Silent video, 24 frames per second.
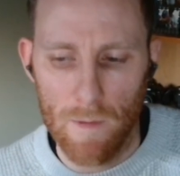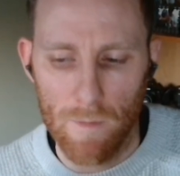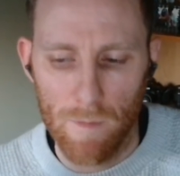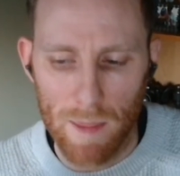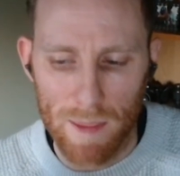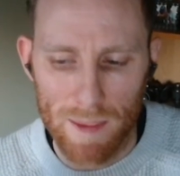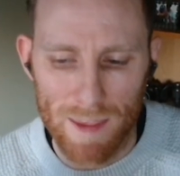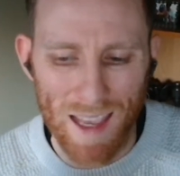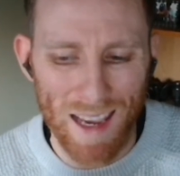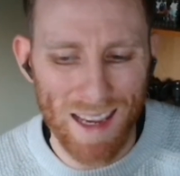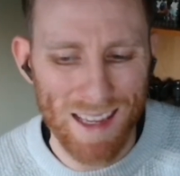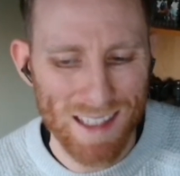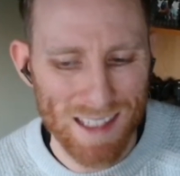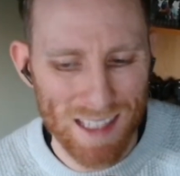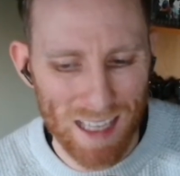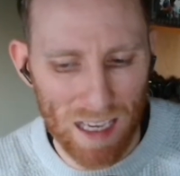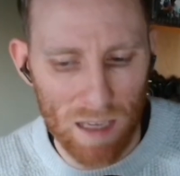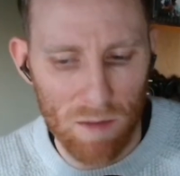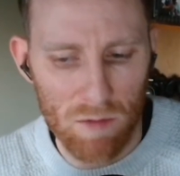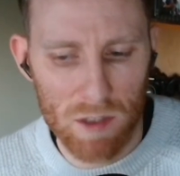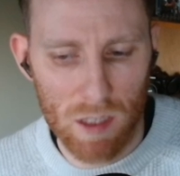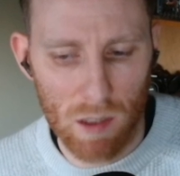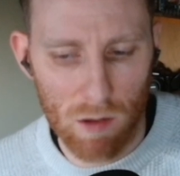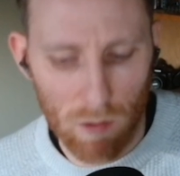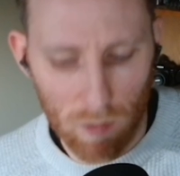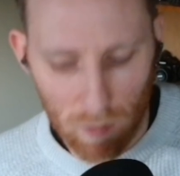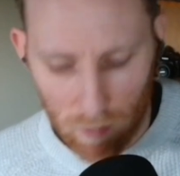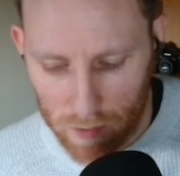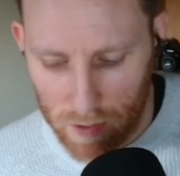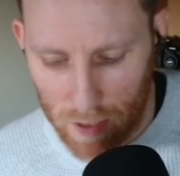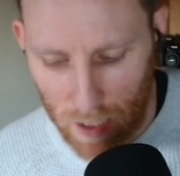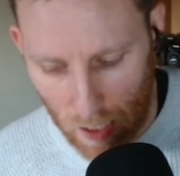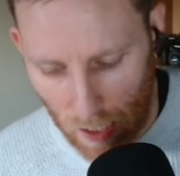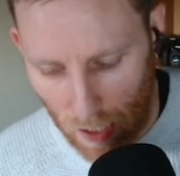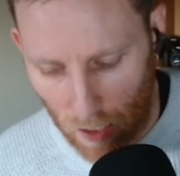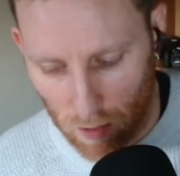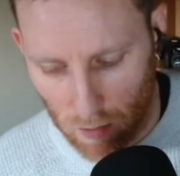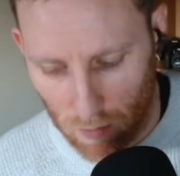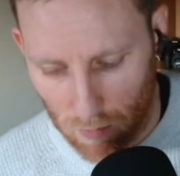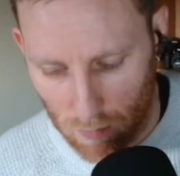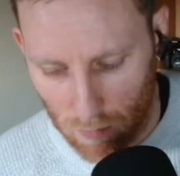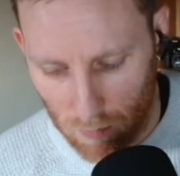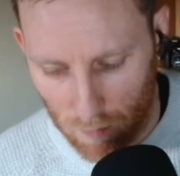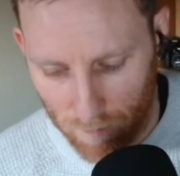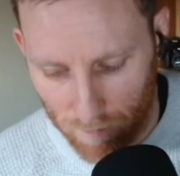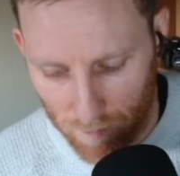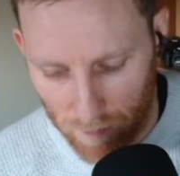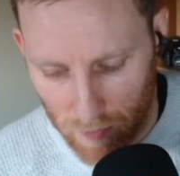9 times out of 10,
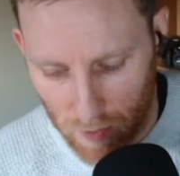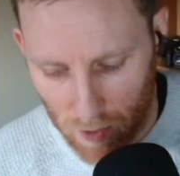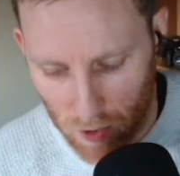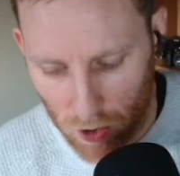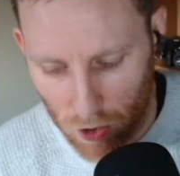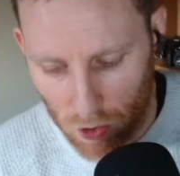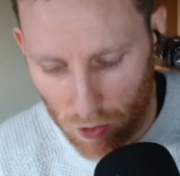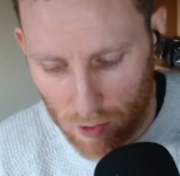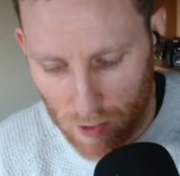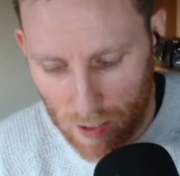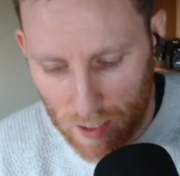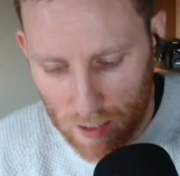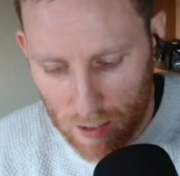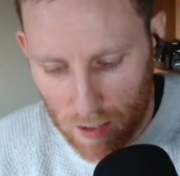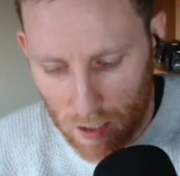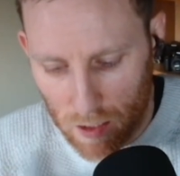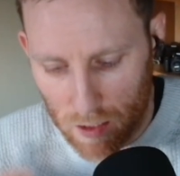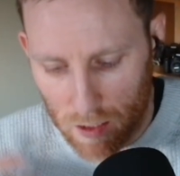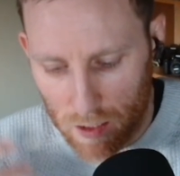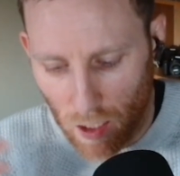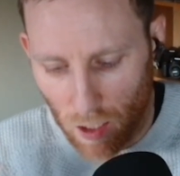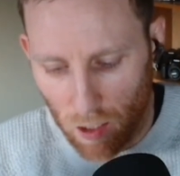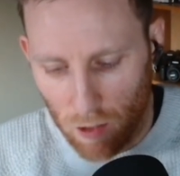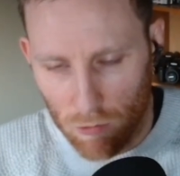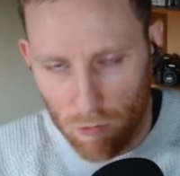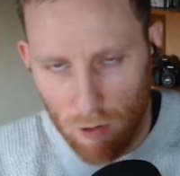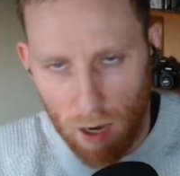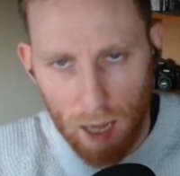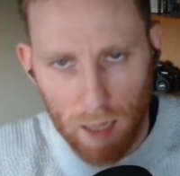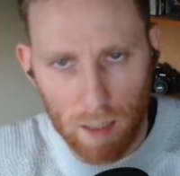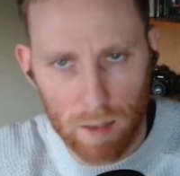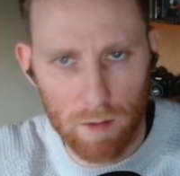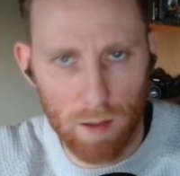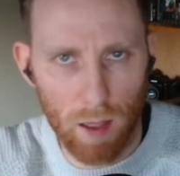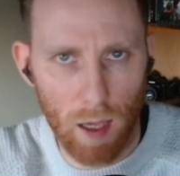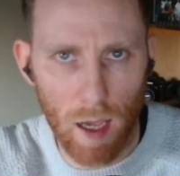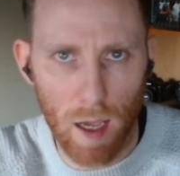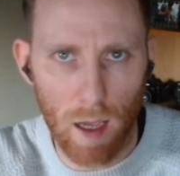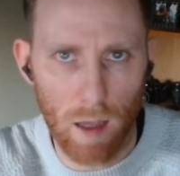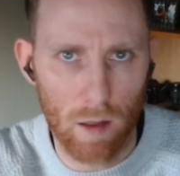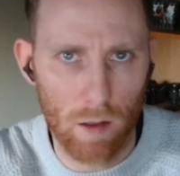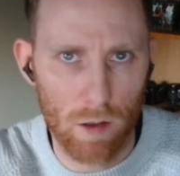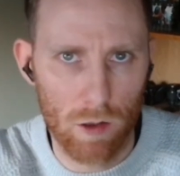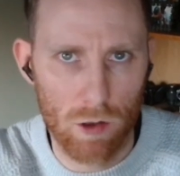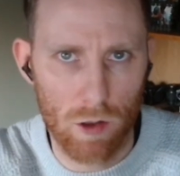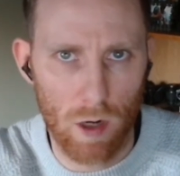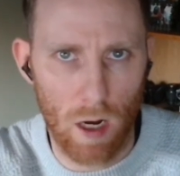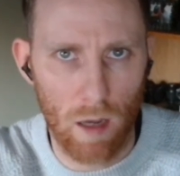you need to direct that
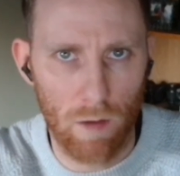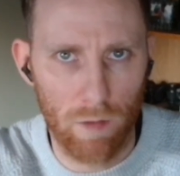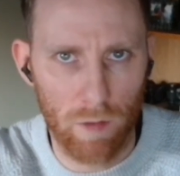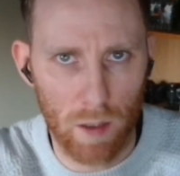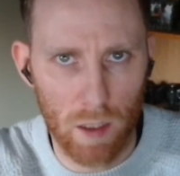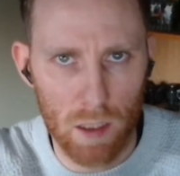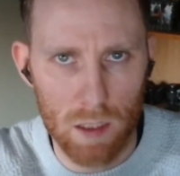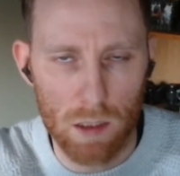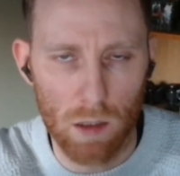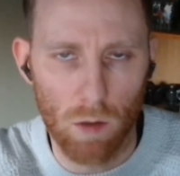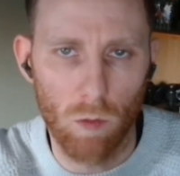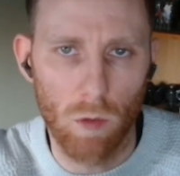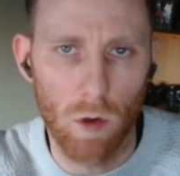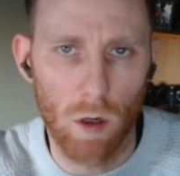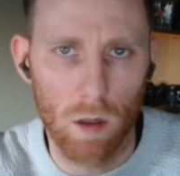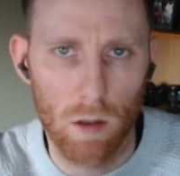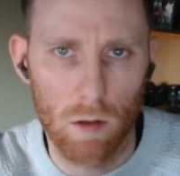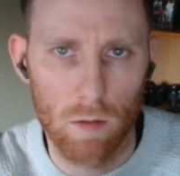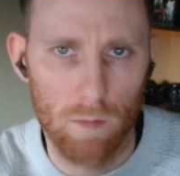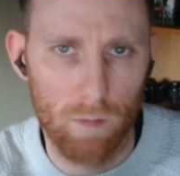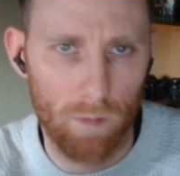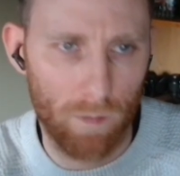traffic somewhere.